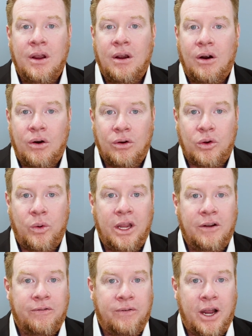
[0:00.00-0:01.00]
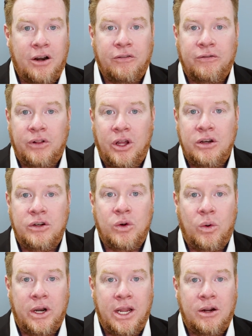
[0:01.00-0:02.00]
earthquake, fire, flood,
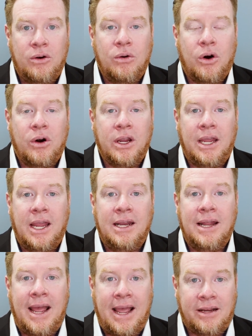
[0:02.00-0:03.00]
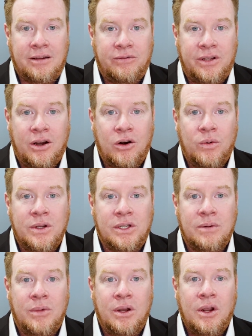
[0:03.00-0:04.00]
tornado, hurricane, active
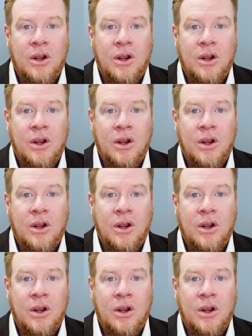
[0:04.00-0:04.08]
terrorism,